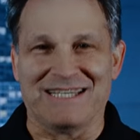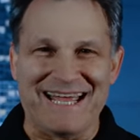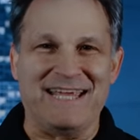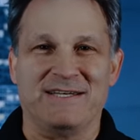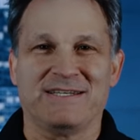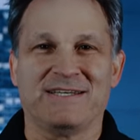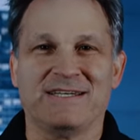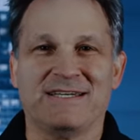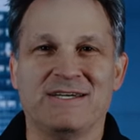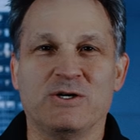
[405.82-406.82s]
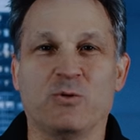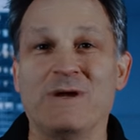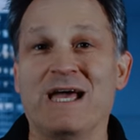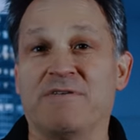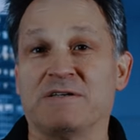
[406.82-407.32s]
Tonight,
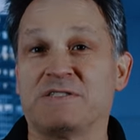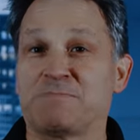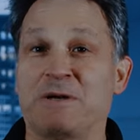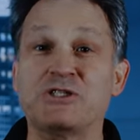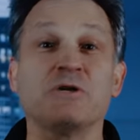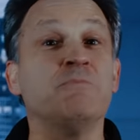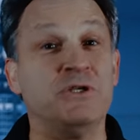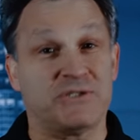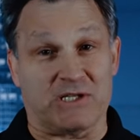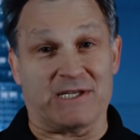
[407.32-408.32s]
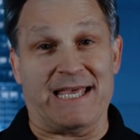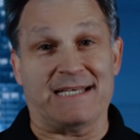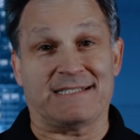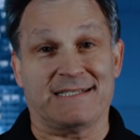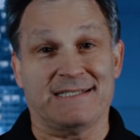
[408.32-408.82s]
we have a special musical
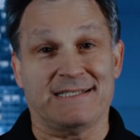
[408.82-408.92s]
guest.